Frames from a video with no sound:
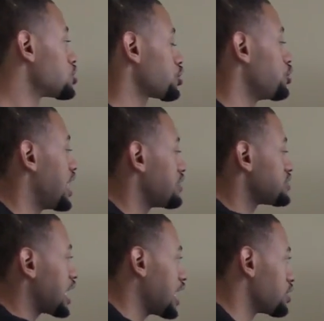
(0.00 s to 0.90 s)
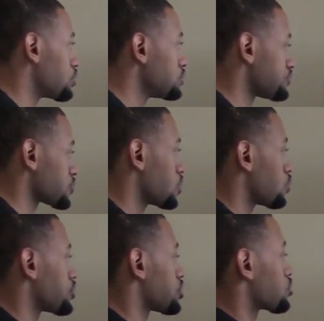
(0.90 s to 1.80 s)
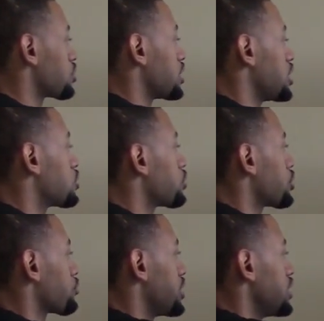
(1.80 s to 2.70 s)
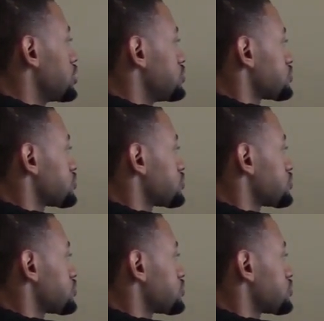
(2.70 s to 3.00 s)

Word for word: So you have Tidal, which is going to equal your REIT,